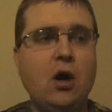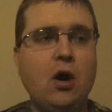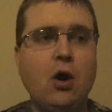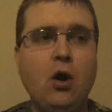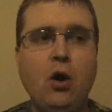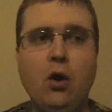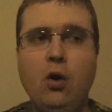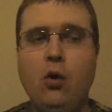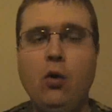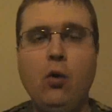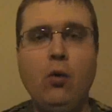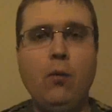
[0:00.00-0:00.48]

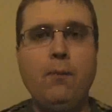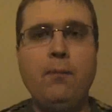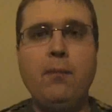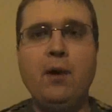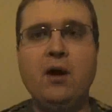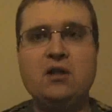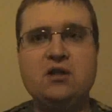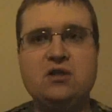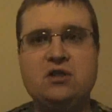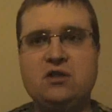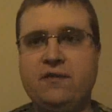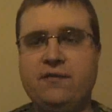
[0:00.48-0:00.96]
a whole
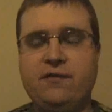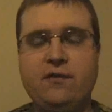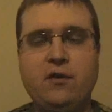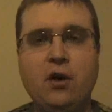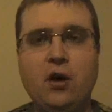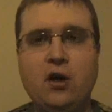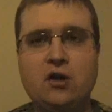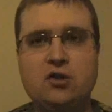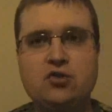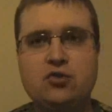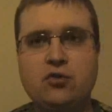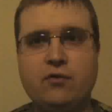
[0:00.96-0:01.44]
bunch of
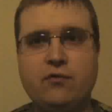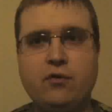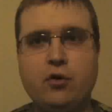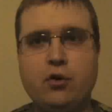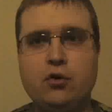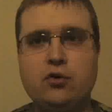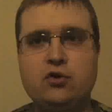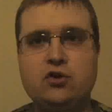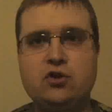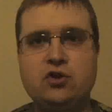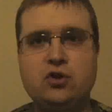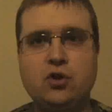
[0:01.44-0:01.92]

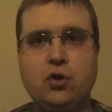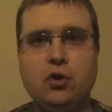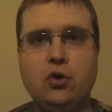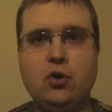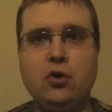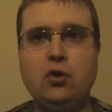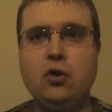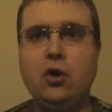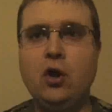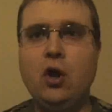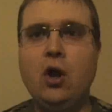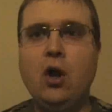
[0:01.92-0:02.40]

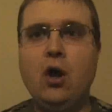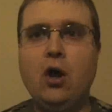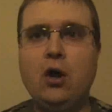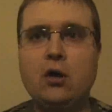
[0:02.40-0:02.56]
controversial